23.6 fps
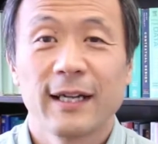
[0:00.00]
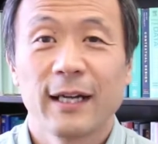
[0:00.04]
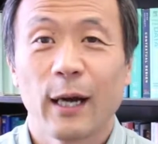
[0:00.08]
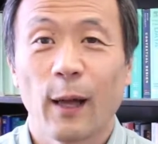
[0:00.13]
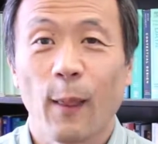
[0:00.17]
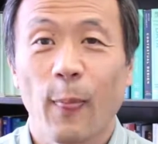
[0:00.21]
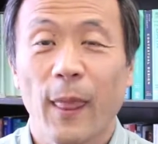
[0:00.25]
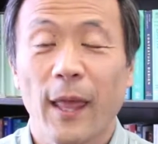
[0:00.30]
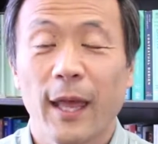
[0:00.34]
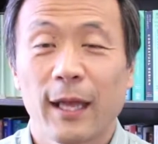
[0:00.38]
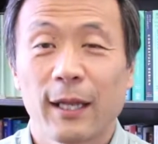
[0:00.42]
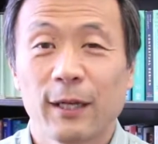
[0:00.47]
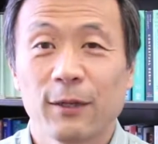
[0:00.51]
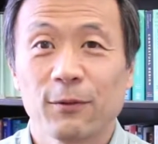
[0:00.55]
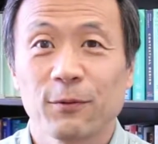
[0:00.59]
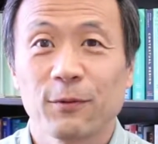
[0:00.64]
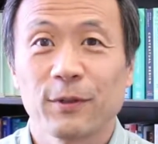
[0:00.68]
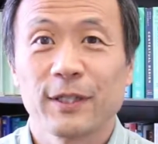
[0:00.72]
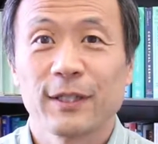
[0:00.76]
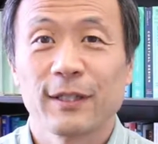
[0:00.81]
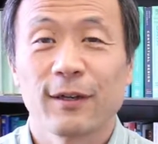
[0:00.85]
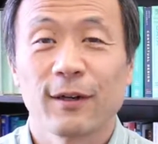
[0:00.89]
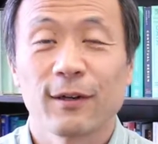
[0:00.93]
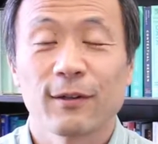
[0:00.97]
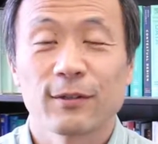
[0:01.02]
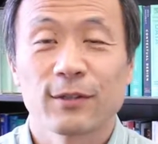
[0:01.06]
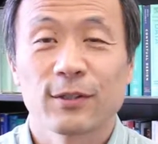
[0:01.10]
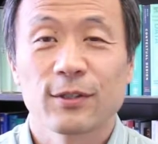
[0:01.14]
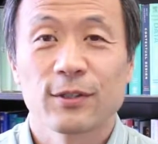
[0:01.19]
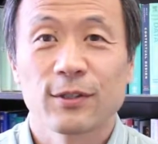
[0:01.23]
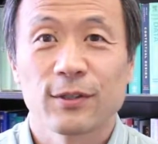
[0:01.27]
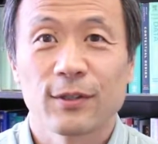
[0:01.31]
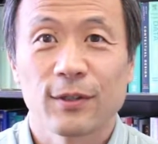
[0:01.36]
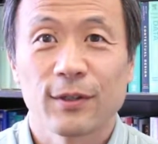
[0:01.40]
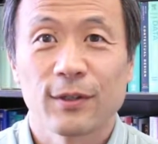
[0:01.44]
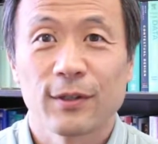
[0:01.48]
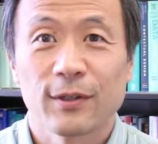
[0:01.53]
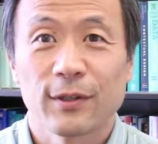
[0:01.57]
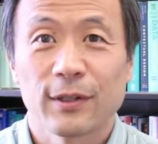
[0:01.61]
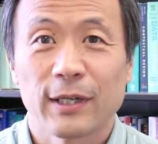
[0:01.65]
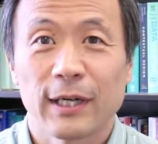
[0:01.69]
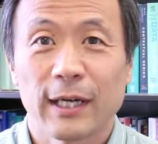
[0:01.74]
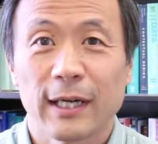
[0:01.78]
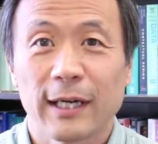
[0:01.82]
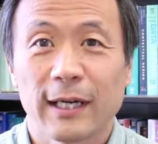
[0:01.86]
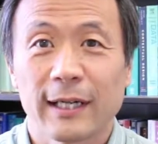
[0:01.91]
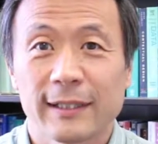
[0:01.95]
And then we
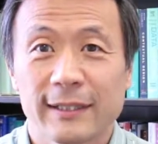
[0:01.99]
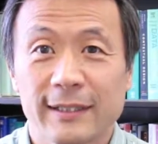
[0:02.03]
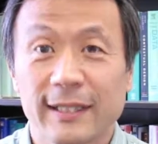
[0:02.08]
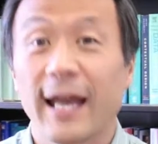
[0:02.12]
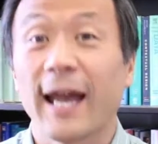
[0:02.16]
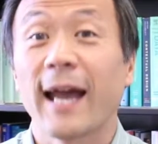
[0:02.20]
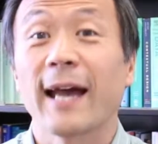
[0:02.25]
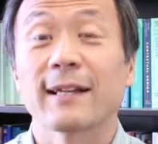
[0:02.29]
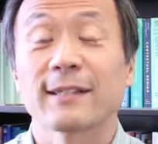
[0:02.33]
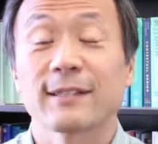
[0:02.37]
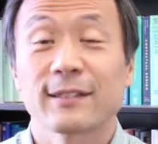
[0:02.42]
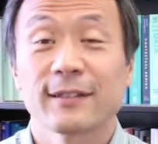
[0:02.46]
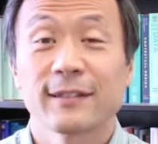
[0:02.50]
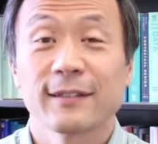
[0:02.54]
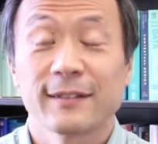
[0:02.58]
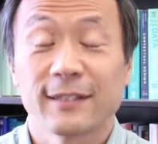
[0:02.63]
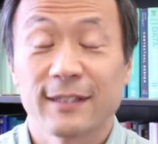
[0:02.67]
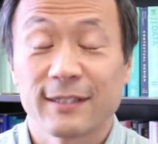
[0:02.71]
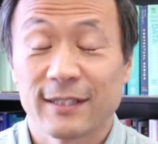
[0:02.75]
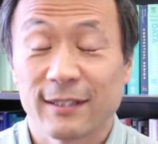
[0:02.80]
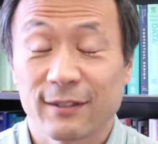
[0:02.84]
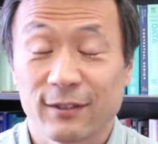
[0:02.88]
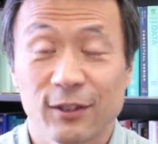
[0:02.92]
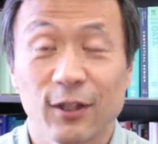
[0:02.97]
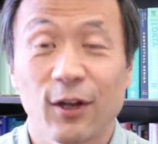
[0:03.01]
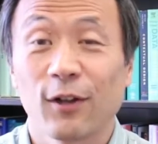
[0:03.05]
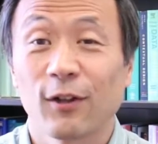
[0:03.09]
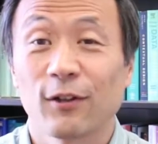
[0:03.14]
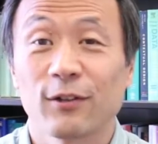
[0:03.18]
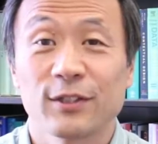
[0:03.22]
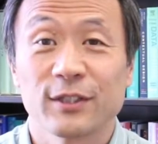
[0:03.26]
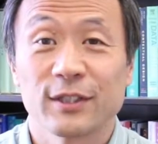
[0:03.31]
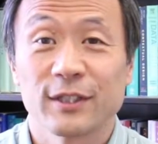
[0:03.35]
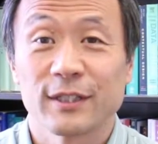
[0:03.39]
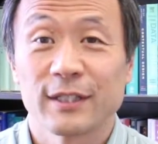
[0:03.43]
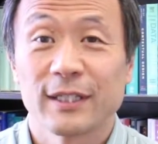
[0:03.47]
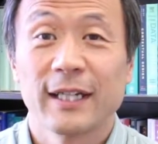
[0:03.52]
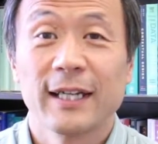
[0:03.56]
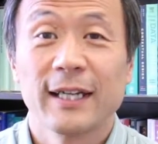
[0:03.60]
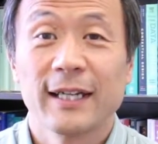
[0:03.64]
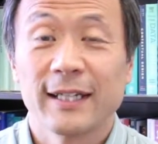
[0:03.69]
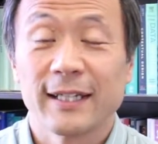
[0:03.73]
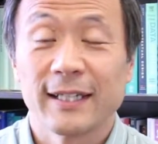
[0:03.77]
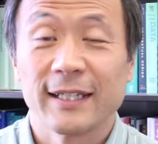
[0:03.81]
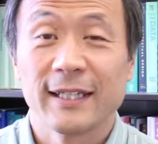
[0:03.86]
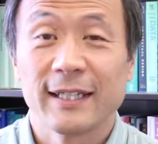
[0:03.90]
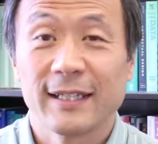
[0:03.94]
also test this technology
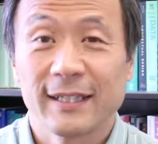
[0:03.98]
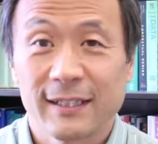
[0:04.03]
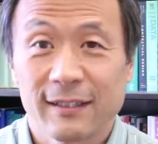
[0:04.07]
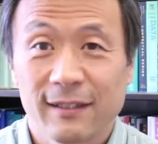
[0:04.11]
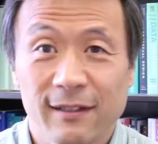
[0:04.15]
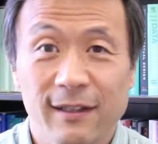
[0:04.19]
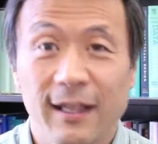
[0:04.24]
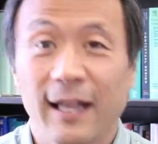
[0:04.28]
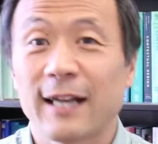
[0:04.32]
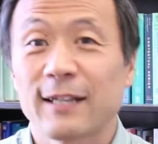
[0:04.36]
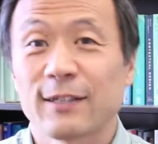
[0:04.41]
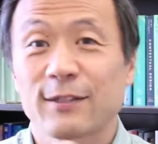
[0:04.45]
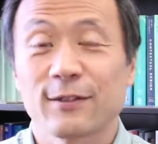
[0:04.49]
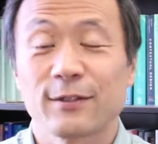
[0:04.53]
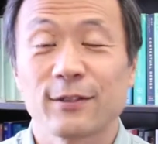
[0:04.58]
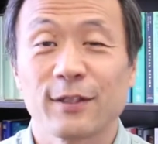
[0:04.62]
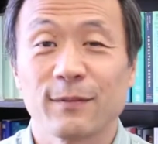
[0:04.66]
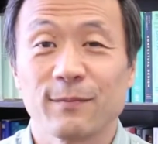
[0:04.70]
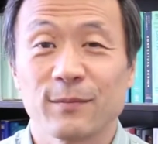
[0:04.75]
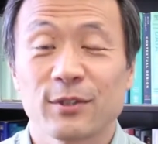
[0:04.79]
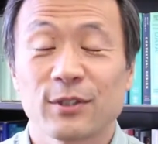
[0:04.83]
in the classroom.